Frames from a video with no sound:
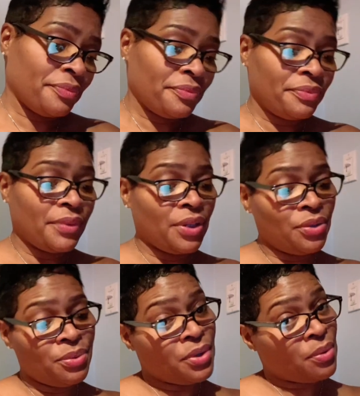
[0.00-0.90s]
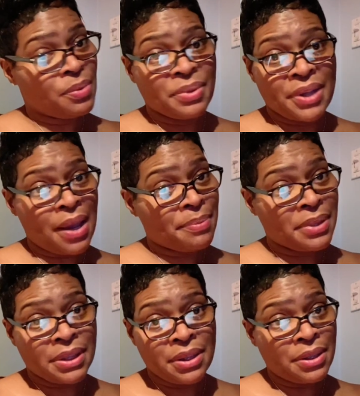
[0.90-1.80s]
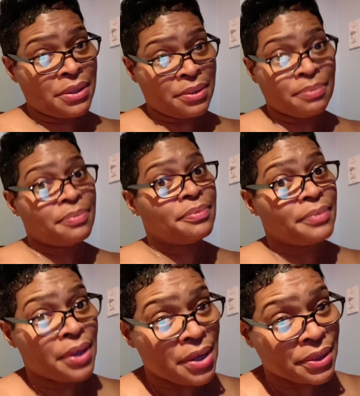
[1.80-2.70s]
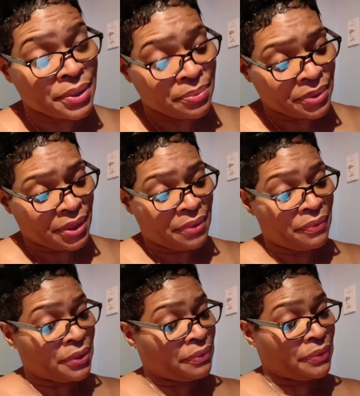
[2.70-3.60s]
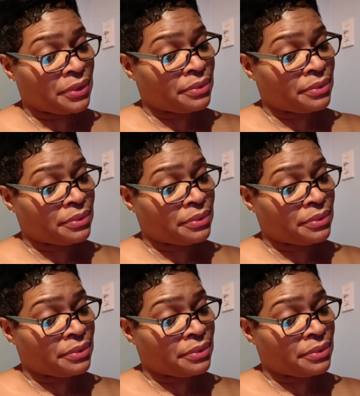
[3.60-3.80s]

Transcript: Now we was happy to see us on TV. But